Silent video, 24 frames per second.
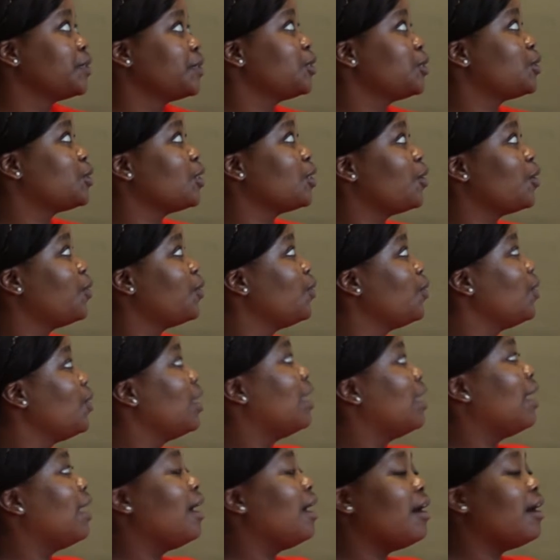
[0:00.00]

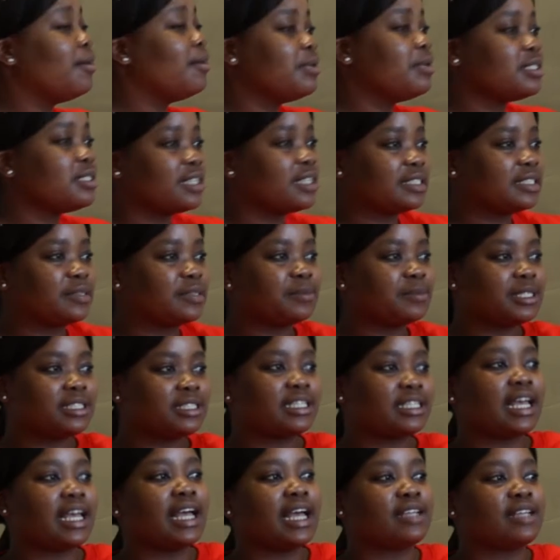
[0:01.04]
So, urban
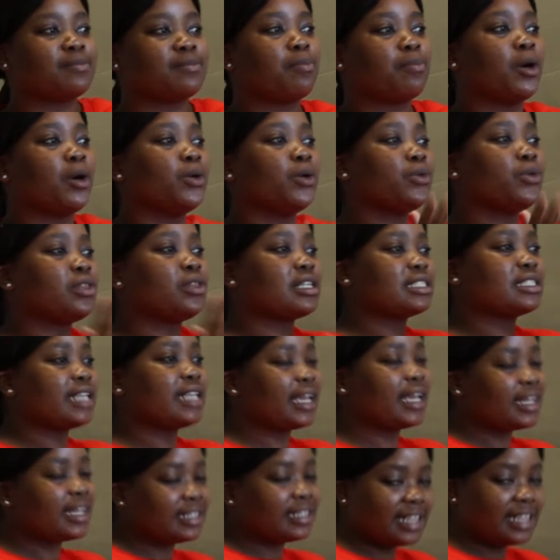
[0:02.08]
settlements has both
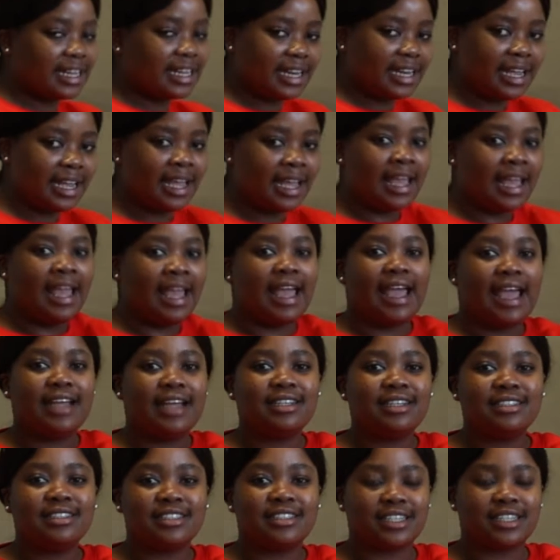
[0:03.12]
secondary
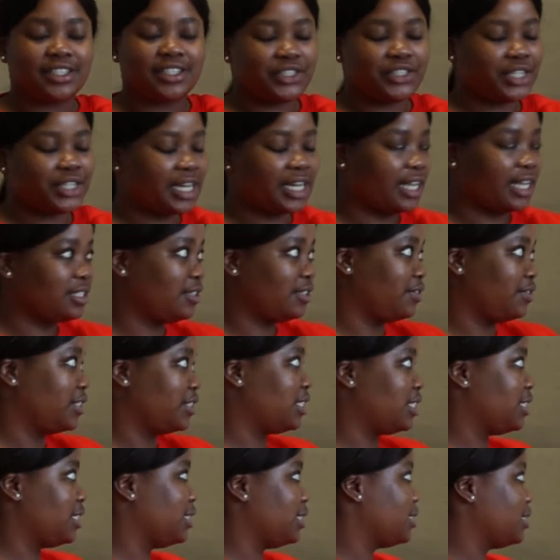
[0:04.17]
and tertiary
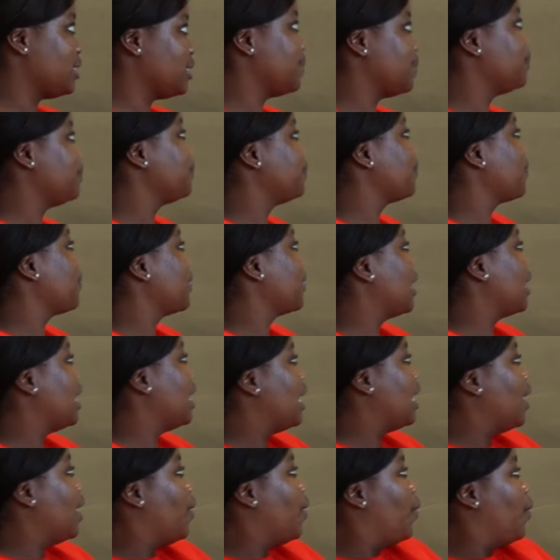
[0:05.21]
activities.
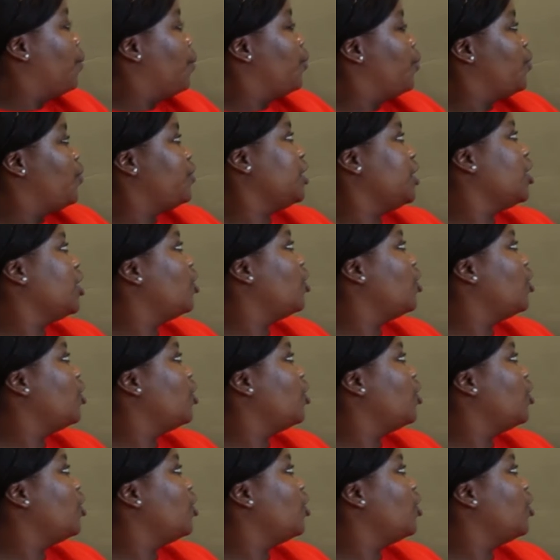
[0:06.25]
Moving